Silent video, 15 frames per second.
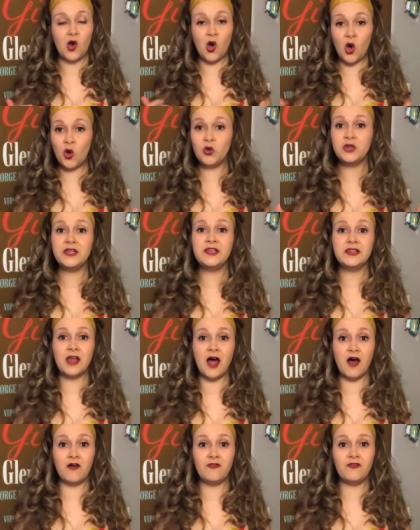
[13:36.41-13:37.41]
Only
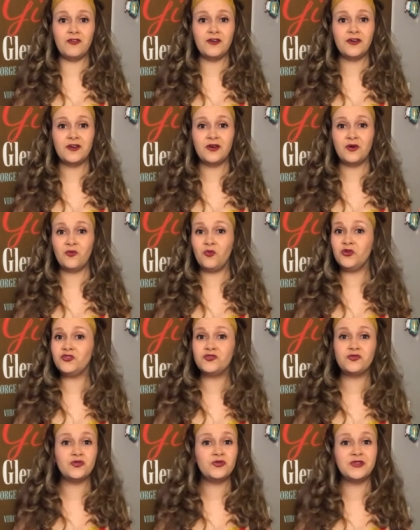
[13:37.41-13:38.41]
love will
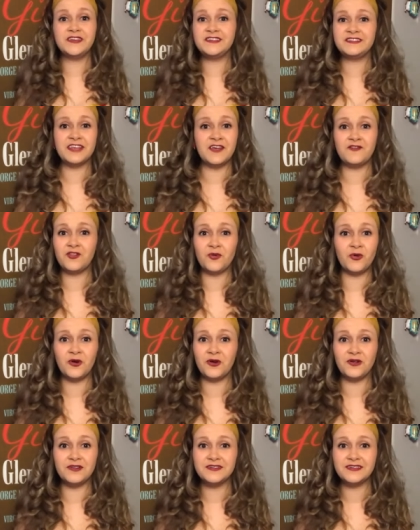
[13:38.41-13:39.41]
truly save the
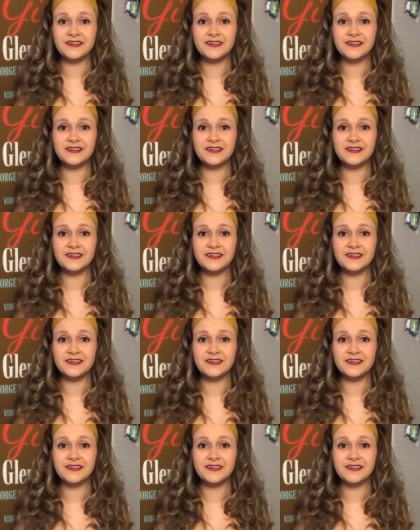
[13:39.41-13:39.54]
world.